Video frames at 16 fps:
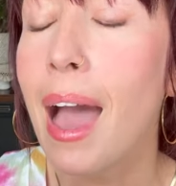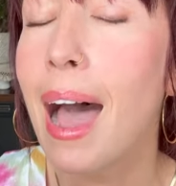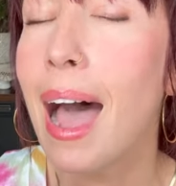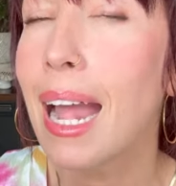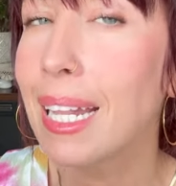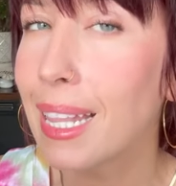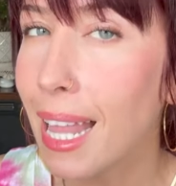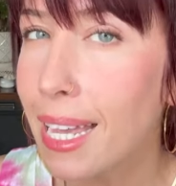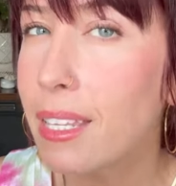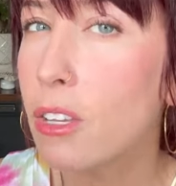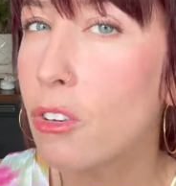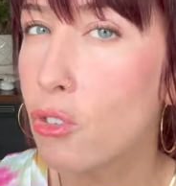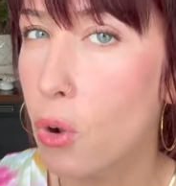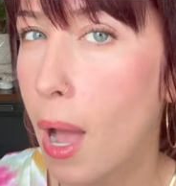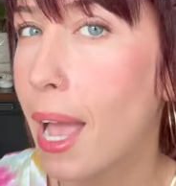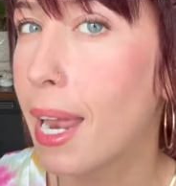I'd like to
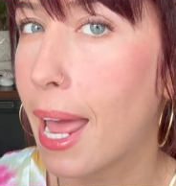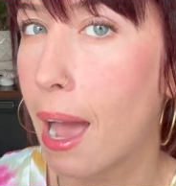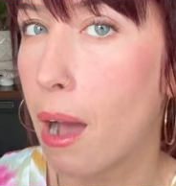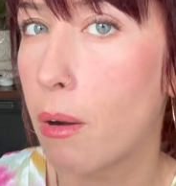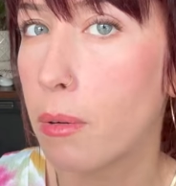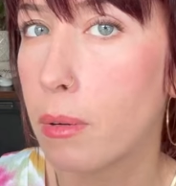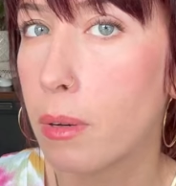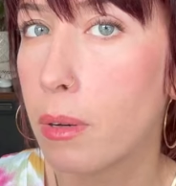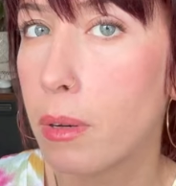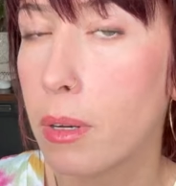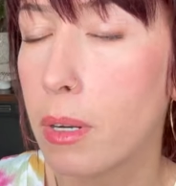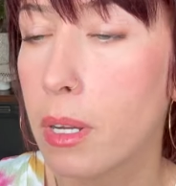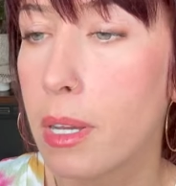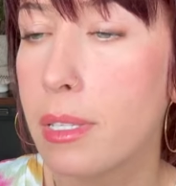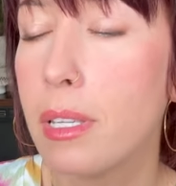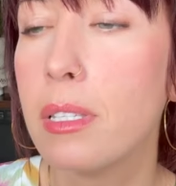try it out
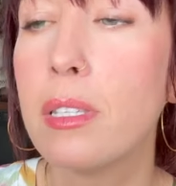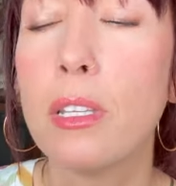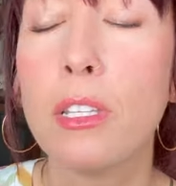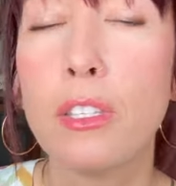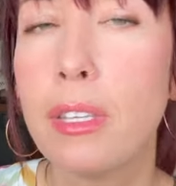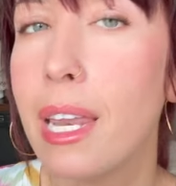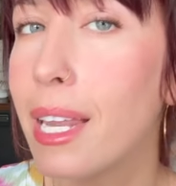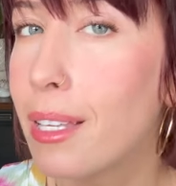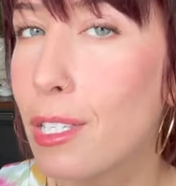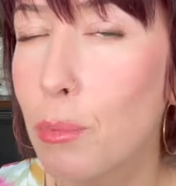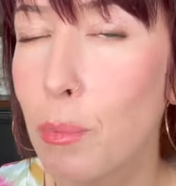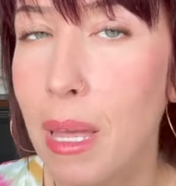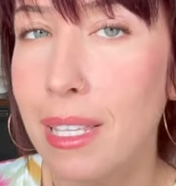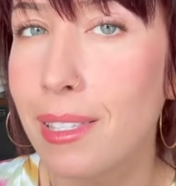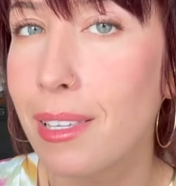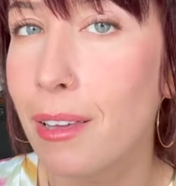because it's, it's
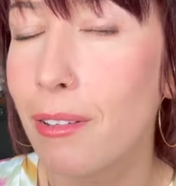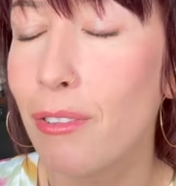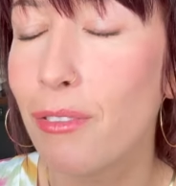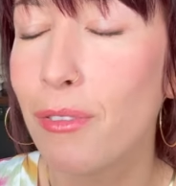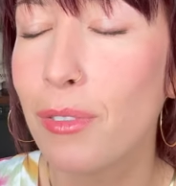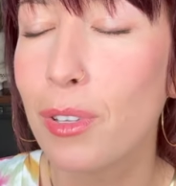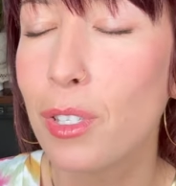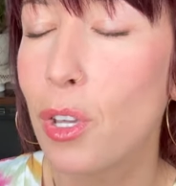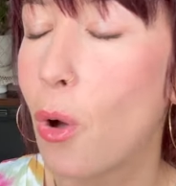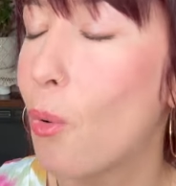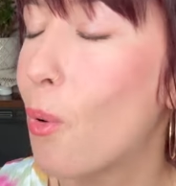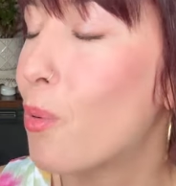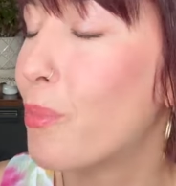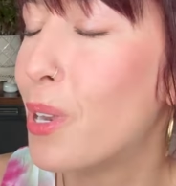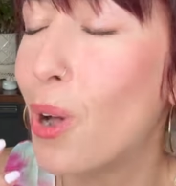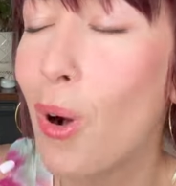inexpensive.
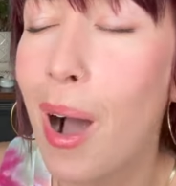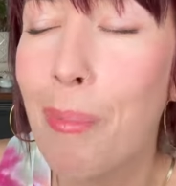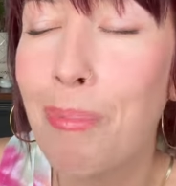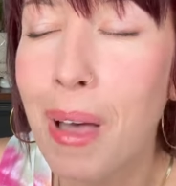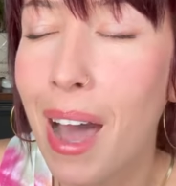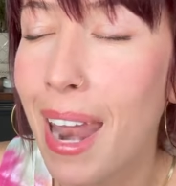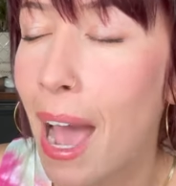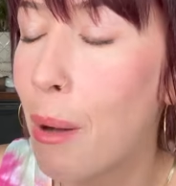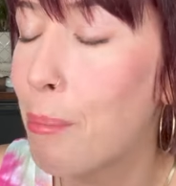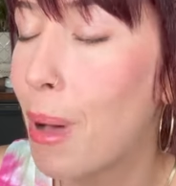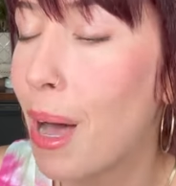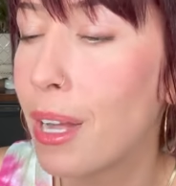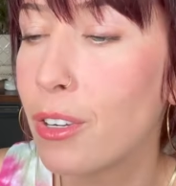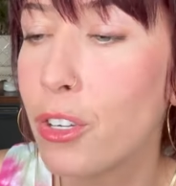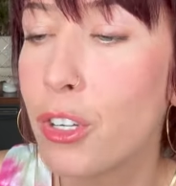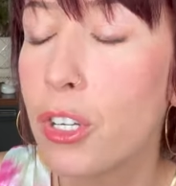So, you know, I'm not out
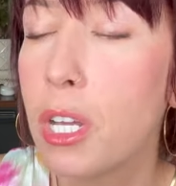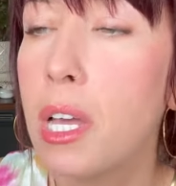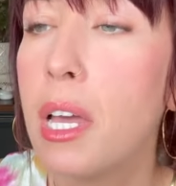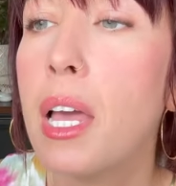much.